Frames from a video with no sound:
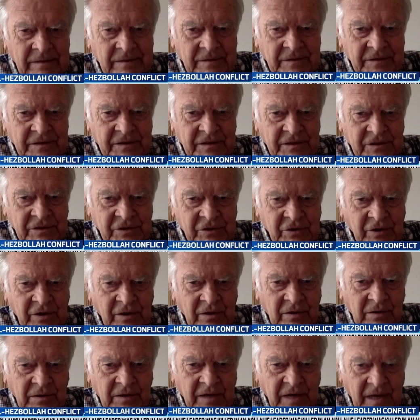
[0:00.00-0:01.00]
that
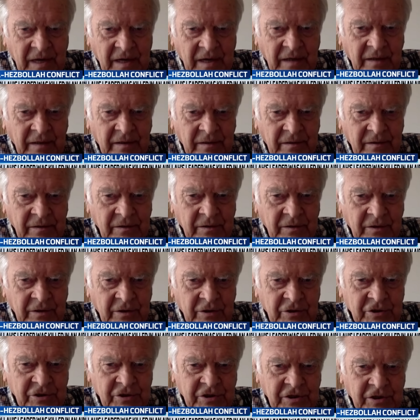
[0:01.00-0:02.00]
Israel can
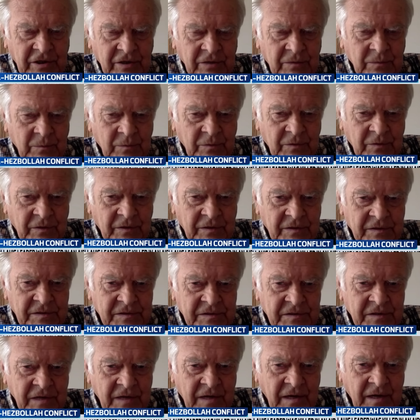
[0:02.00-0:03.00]
negotiate with
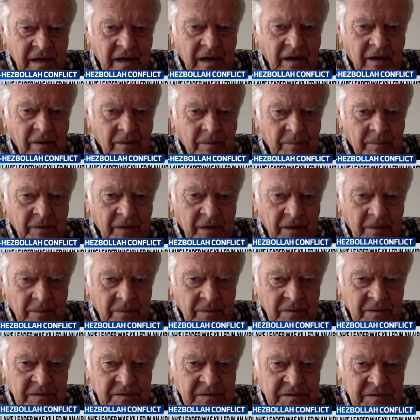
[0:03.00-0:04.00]
its Arab
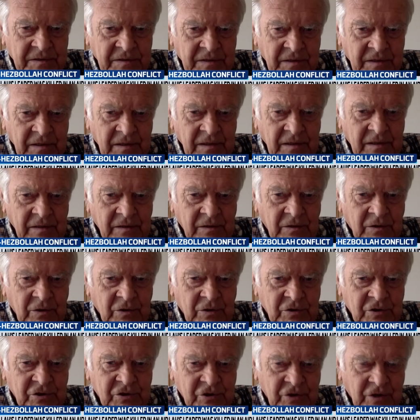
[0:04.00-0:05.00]
neighbors in a
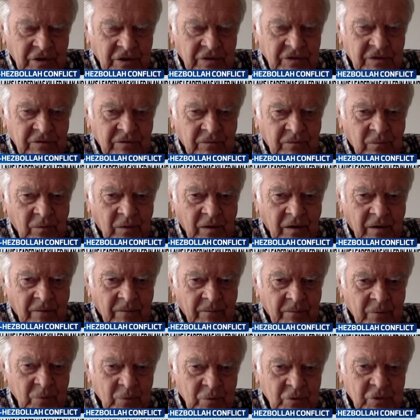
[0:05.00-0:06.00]
constructive way
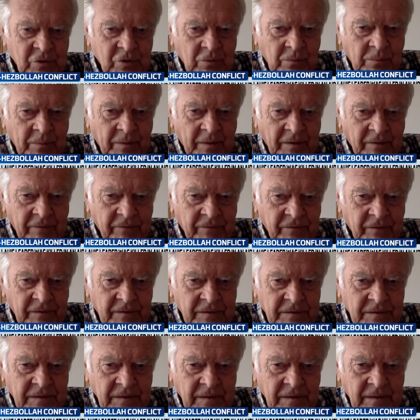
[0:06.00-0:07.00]
of mutual
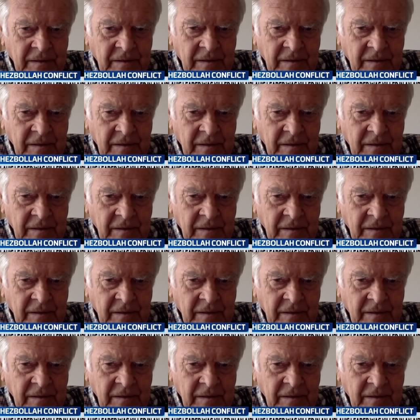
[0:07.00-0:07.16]
benefit.